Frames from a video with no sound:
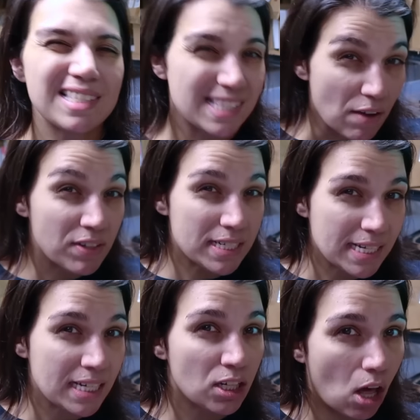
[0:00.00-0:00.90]

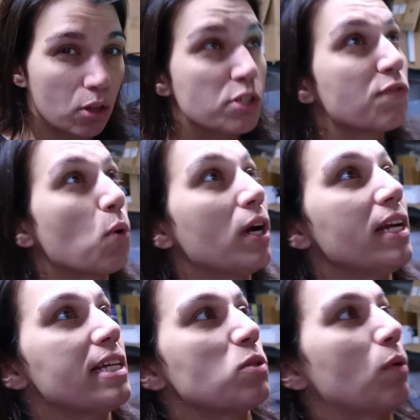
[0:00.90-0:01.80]
$17 for
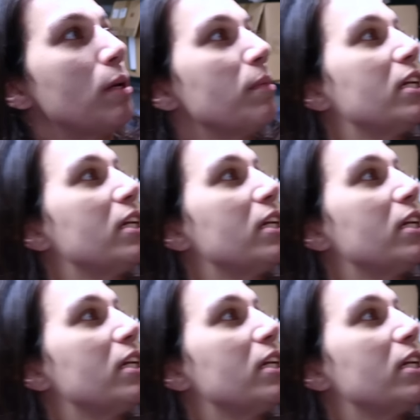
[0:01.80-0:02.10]
it is what I'm